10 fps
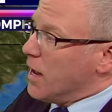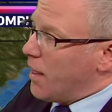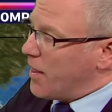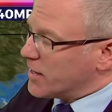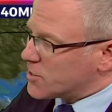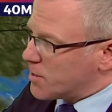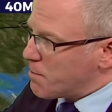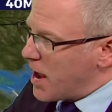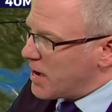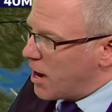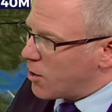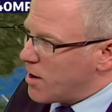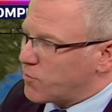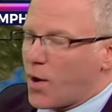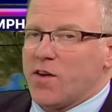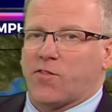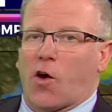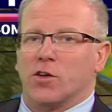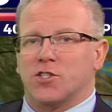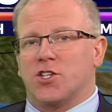And then as the main area of
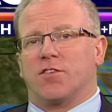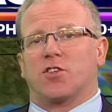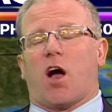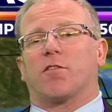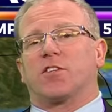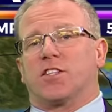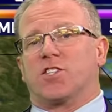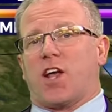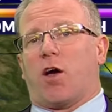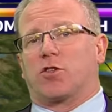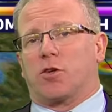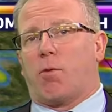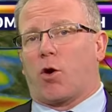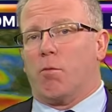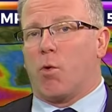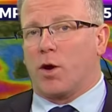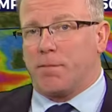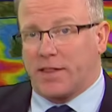rainfall shifts off to the south tomorrow morning,